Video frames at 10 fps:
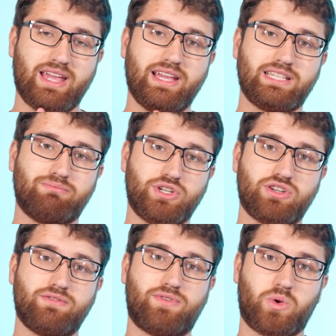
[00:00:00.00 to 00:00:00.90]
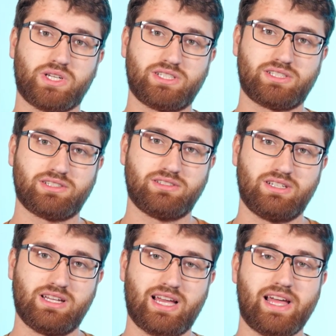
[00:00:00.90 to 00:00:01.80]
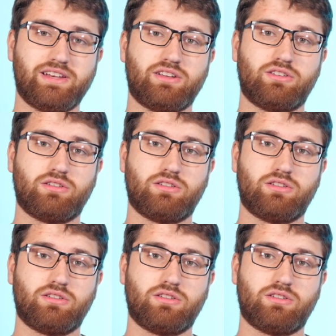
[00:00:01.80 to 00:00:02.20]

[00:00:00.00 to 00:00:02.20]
is mission focused, and